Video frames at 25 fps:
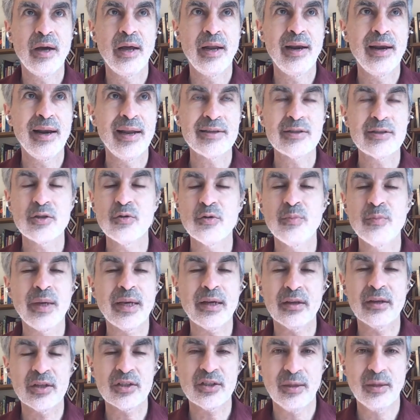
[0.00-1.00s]
unless you
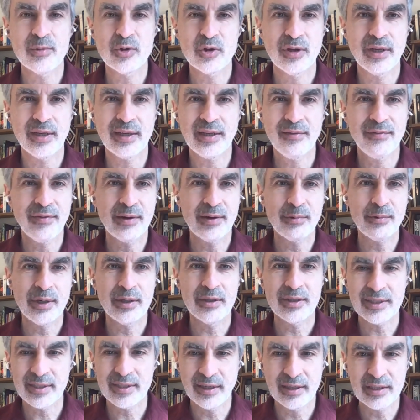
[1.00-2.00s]
make an assumption, like if I
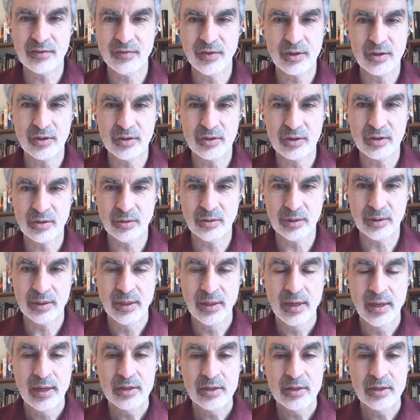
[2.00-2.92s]
write a science fiction story.